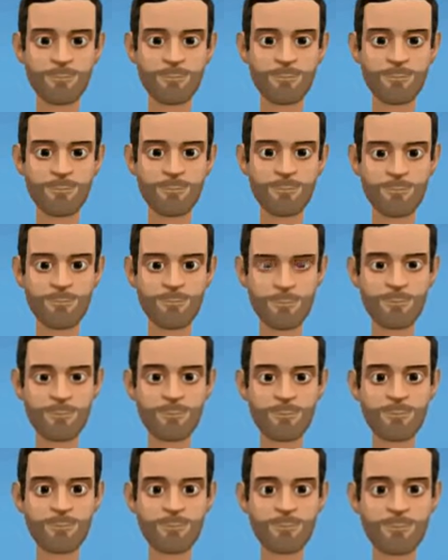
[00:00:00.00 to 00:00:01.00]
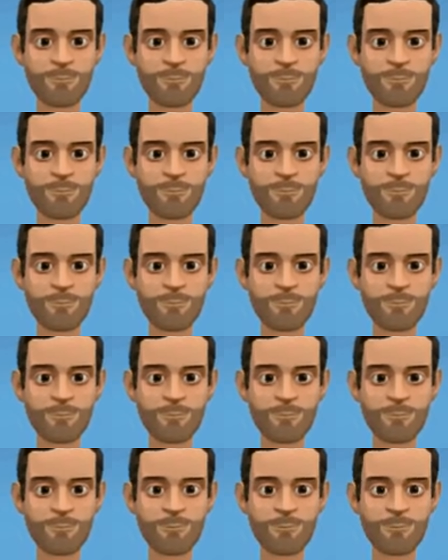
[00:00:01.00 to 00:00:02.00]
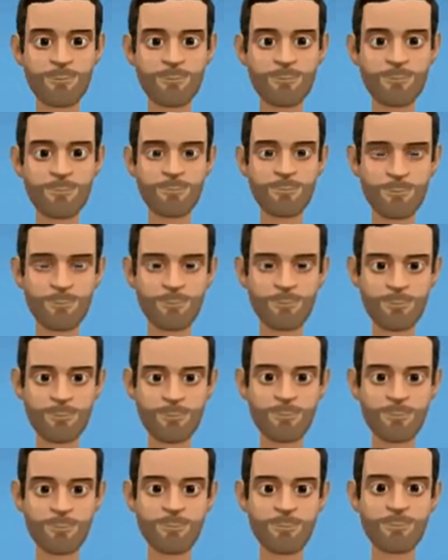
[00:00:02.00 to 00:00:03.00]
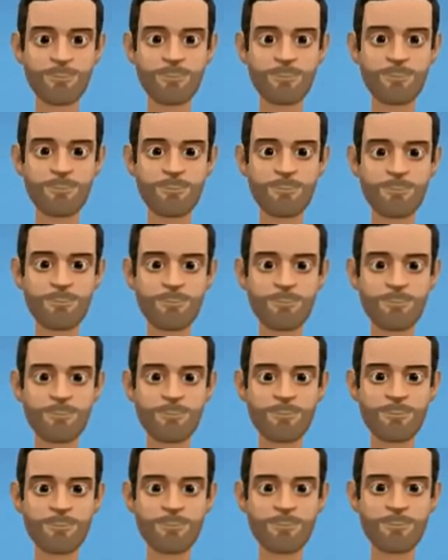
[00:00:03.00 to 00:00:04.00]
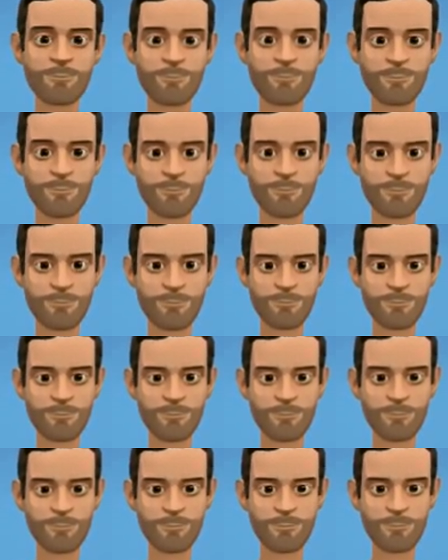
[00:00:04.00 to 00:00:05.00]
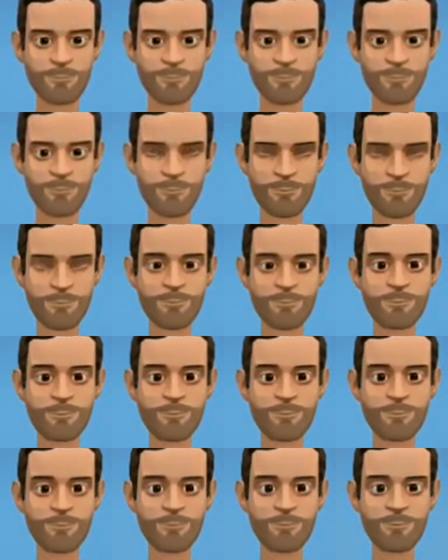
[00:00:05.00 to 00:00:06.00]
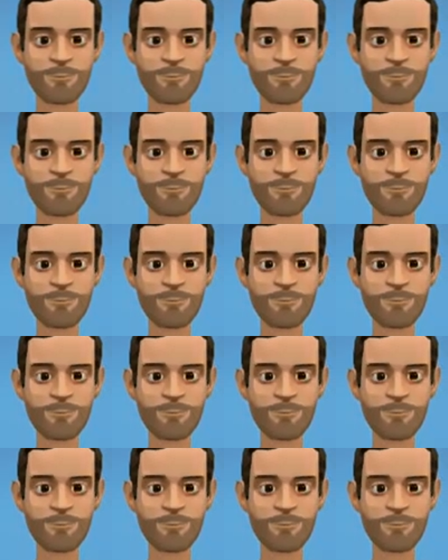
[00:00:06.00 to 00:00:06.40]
The person shown says nothing.